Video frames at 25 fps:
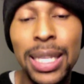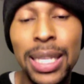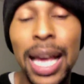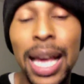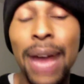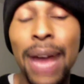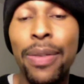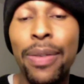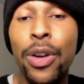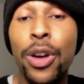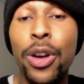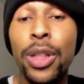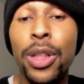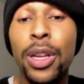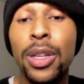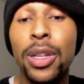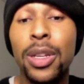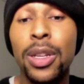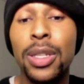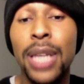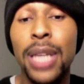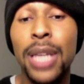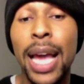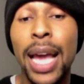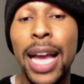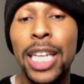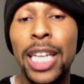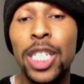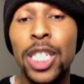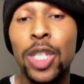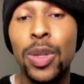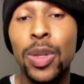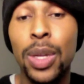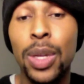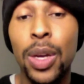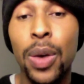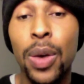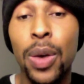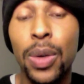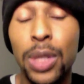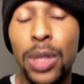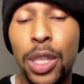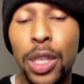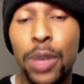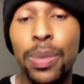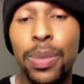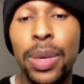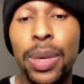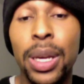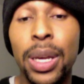I've heard that there's actually going
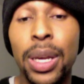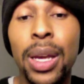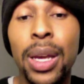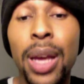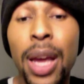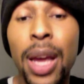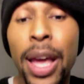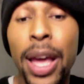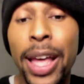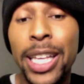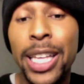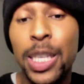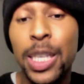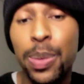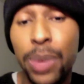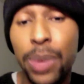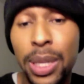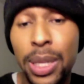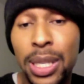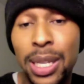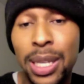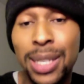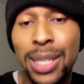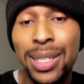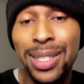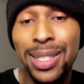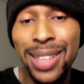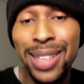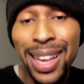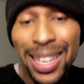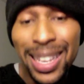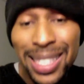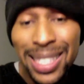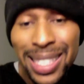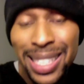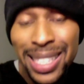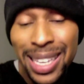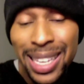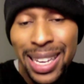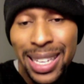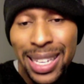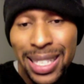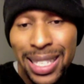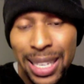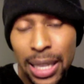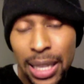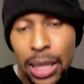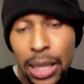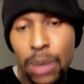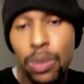to be explicit sex scenes
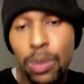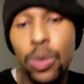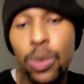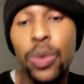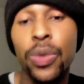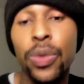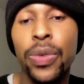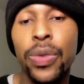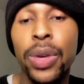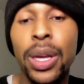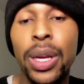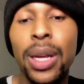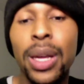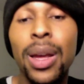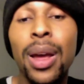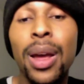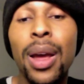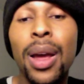in the movie,